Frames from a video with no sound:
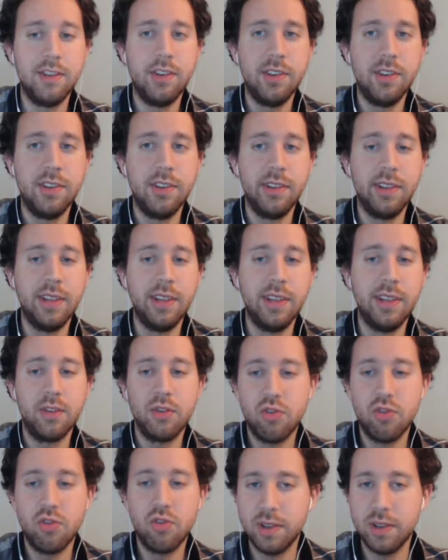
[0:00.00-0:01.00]
did say she
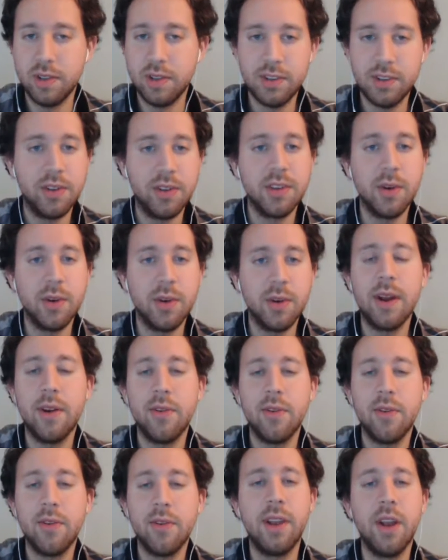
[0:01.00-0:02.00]
still didn't trust her,
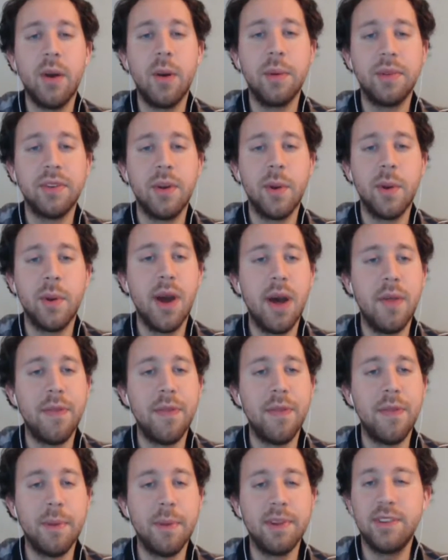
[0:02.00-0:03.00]
so I don't really know what was
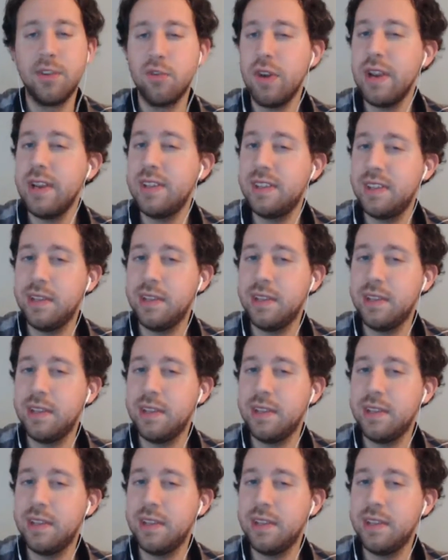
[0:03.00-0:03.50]
going on there. But Sari